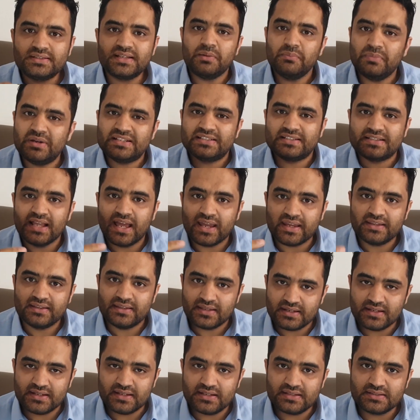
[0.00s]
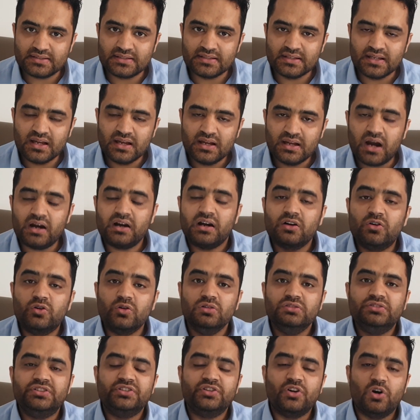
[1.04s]
Summits like these are a
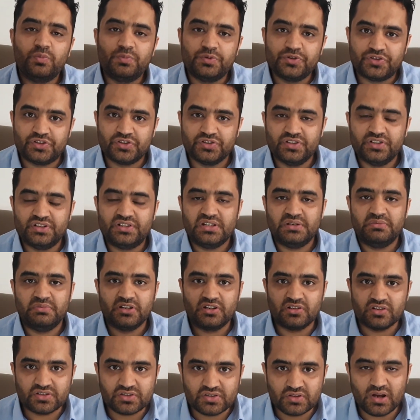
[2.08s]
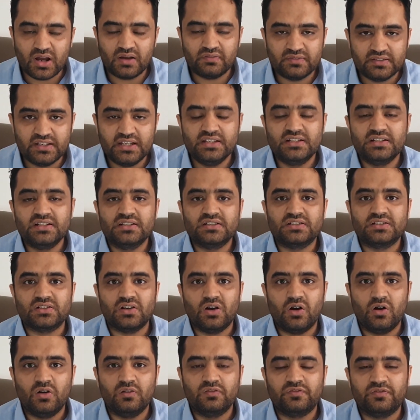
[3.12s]
golden opportunity because you have leaders
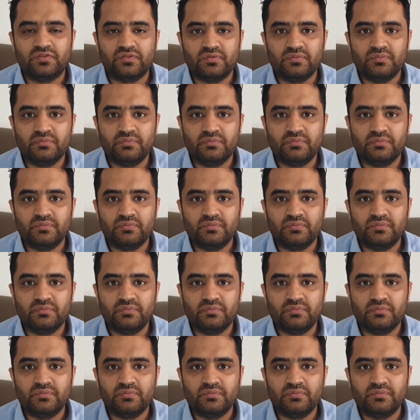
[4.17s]
of